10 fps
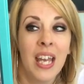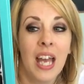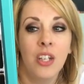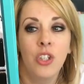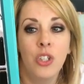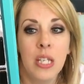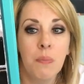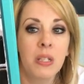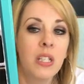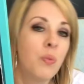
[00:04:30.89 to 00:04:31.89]
And
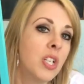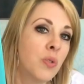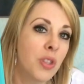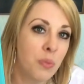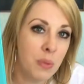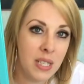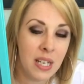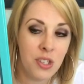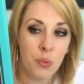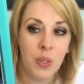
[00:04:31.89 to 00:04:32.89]
typically we do it 3
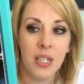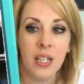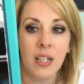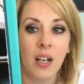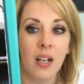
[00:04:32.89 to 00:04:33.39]
days a week.